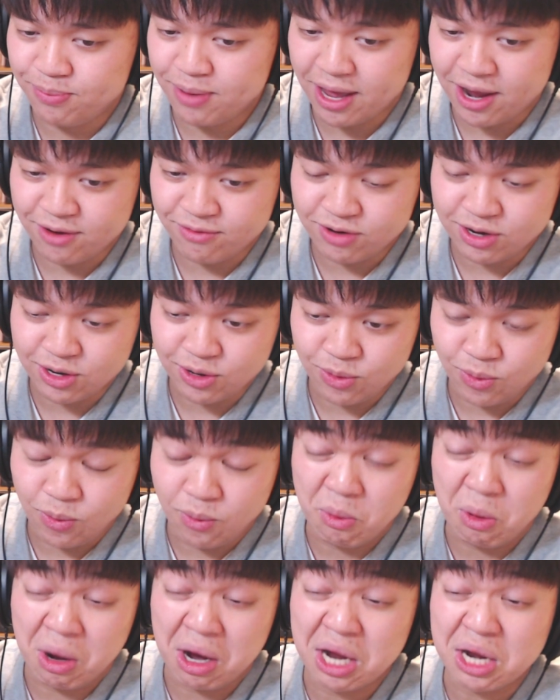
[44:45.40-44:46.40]

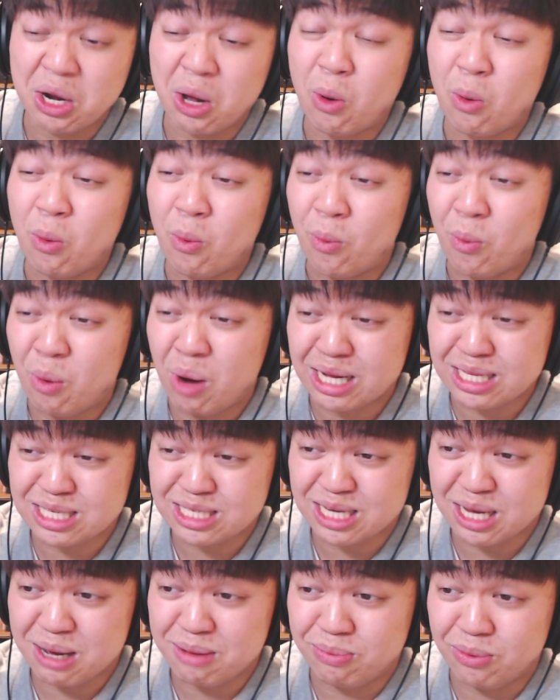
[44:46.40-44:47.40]
everyone.
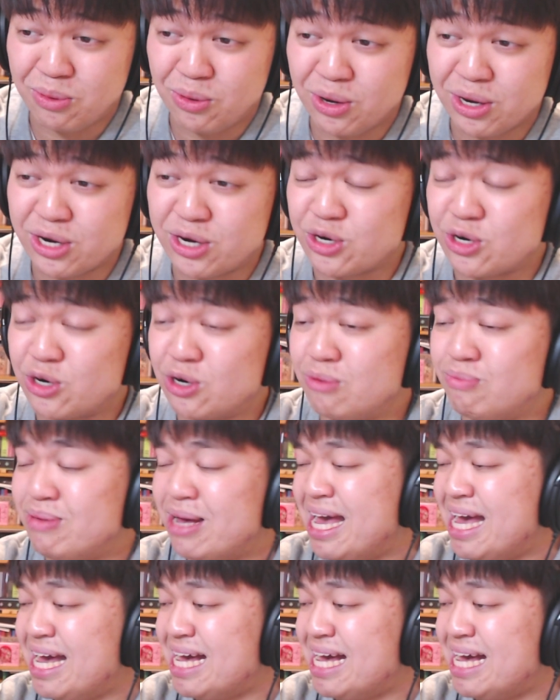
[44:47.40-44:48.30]
What a boy group.